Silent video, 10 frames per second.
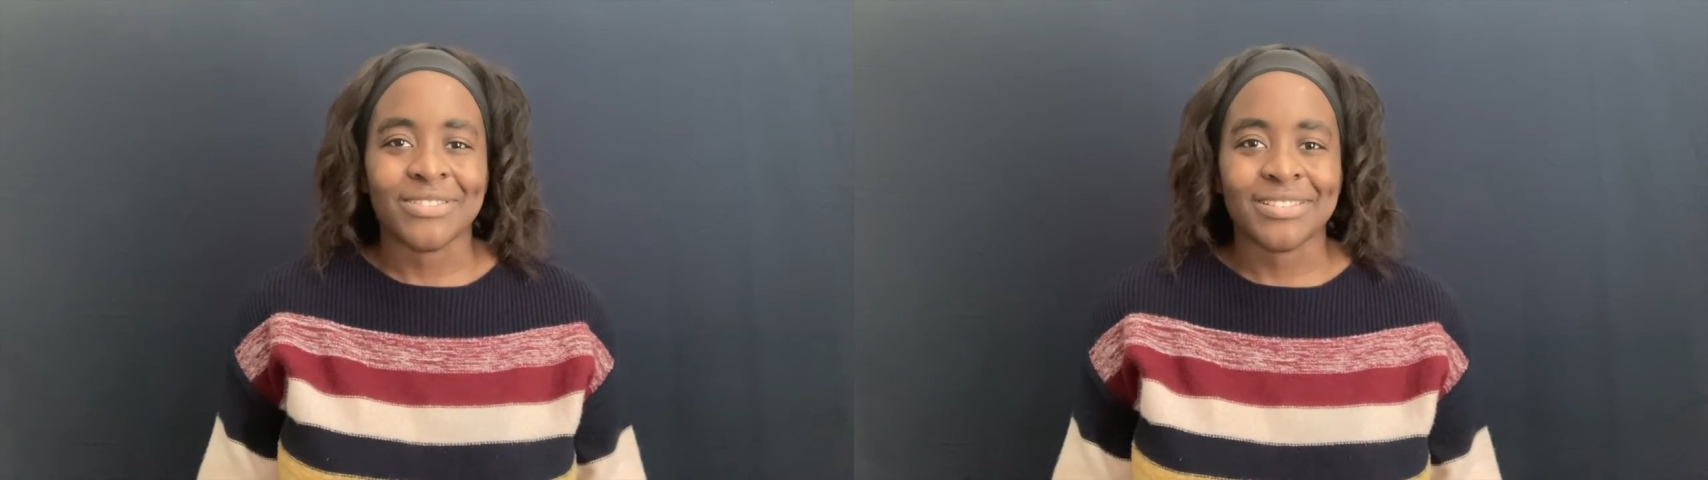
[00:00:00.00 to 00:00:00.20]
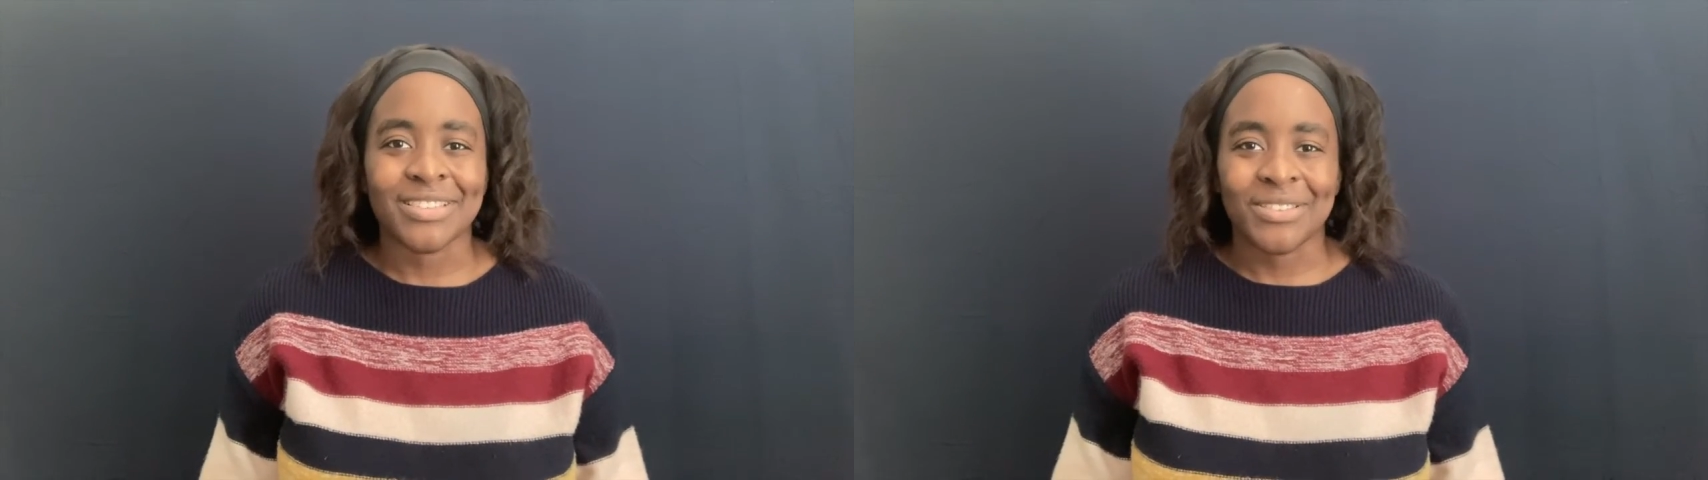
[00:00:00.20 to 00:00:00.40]

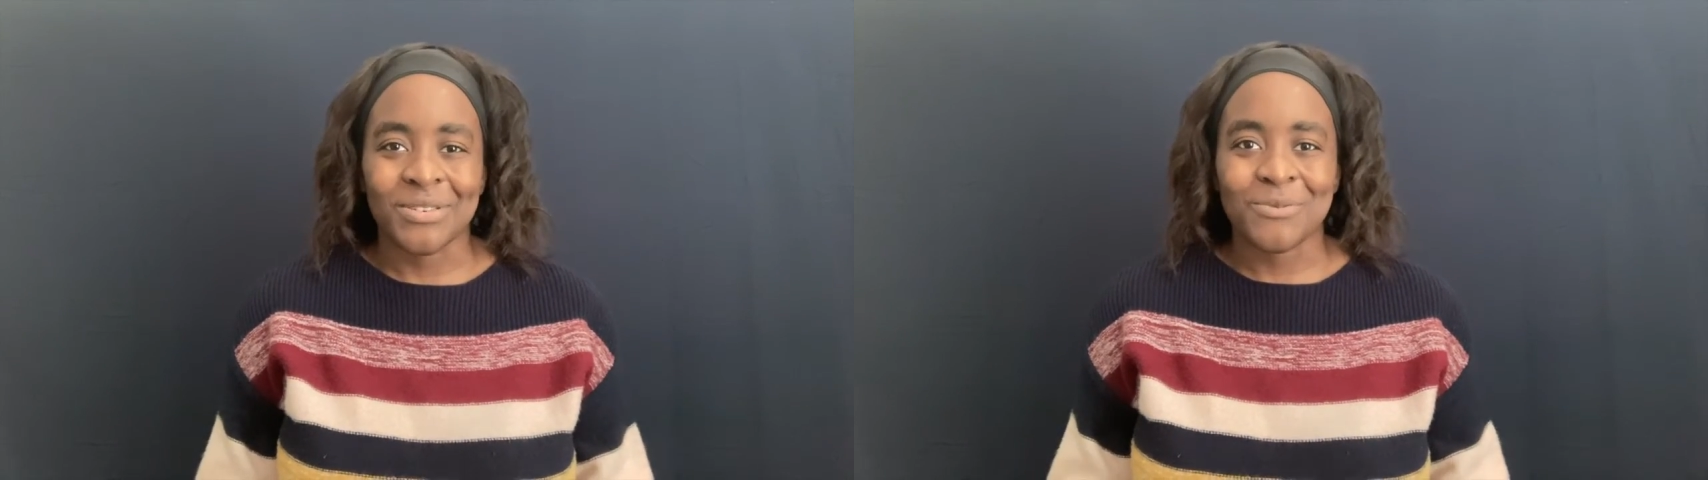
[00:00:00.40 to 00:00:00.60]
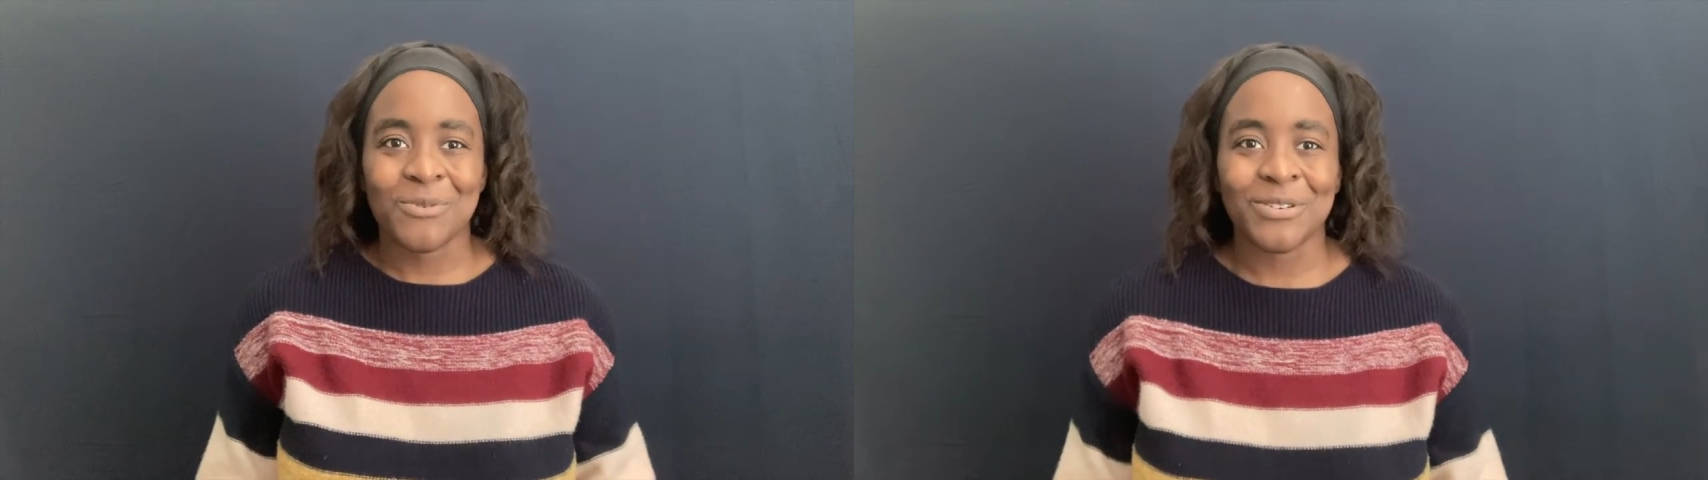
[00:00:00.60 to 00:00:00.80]
that's like
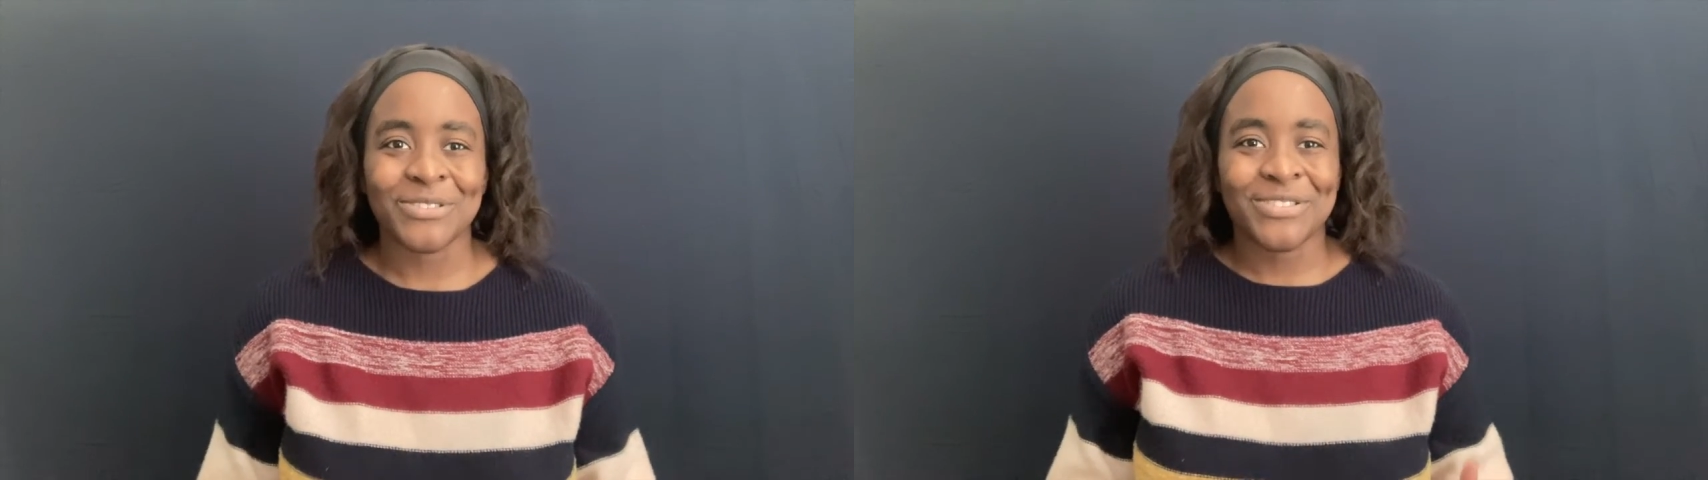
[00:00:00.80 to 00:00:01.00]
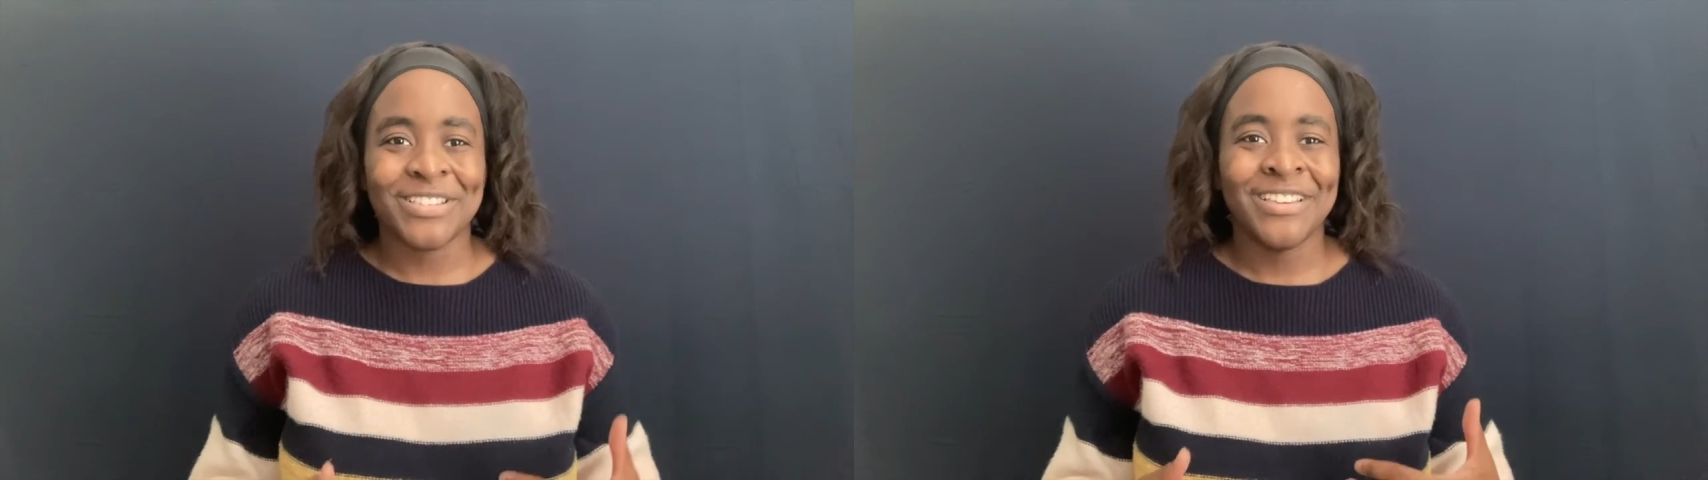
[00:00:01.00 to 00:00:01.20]
the
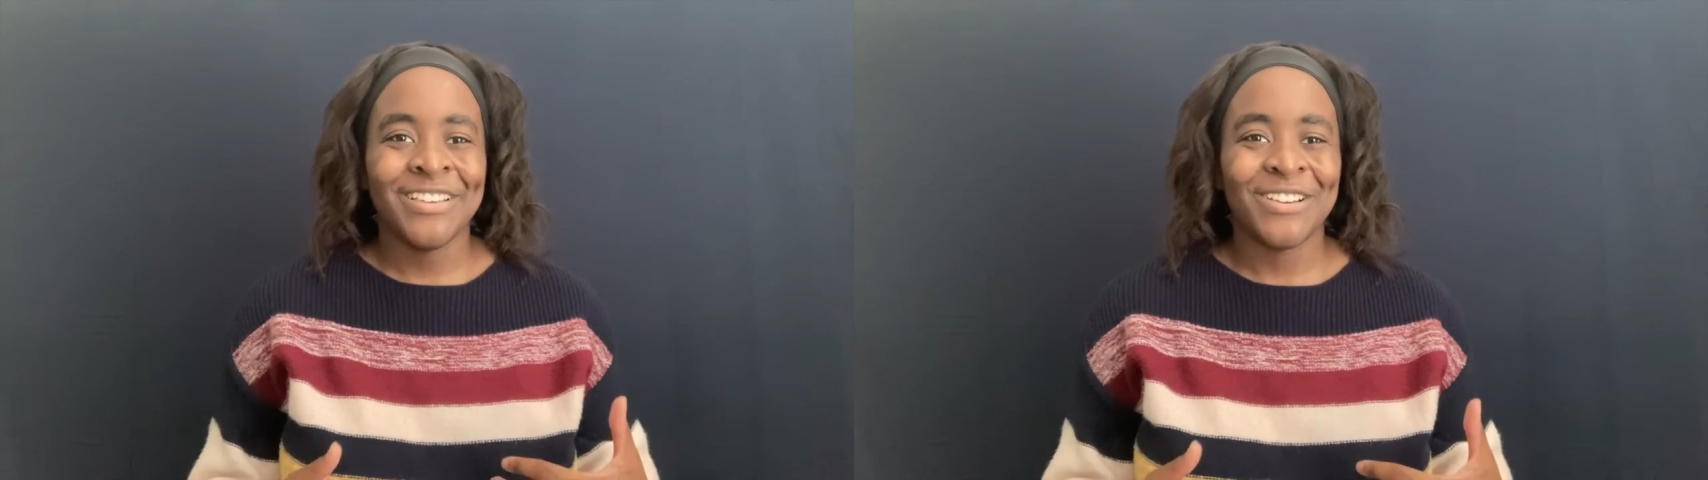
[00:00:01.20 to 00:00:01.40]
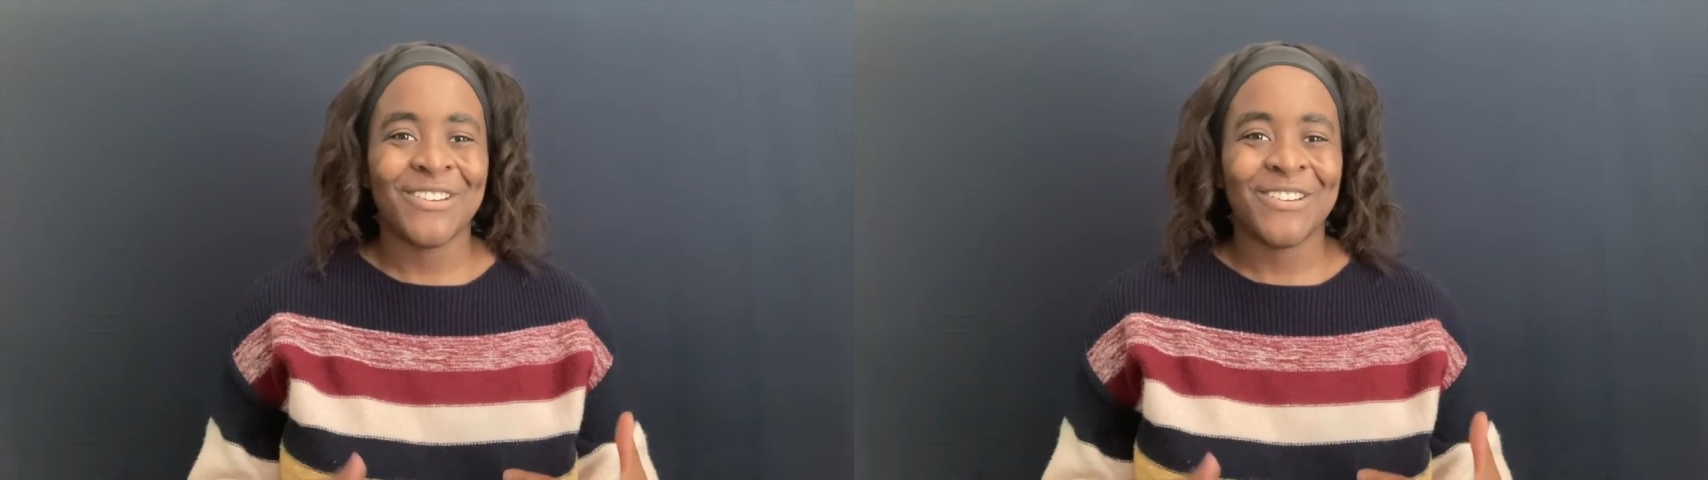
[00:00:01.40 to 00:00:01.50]
worst